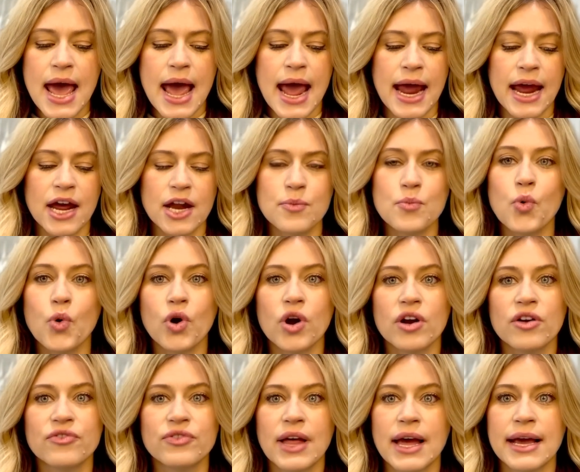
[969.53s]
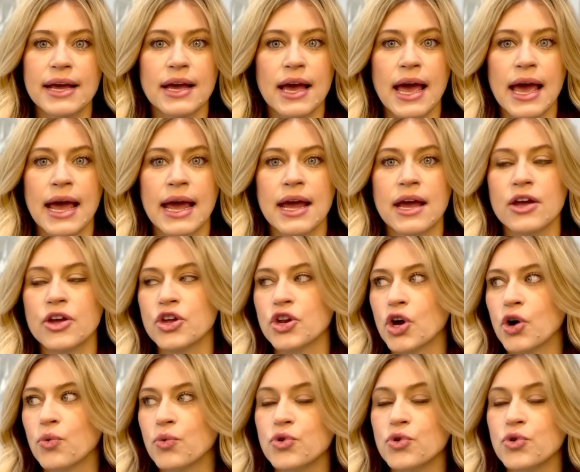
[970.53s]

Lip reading: and more of like a, you know,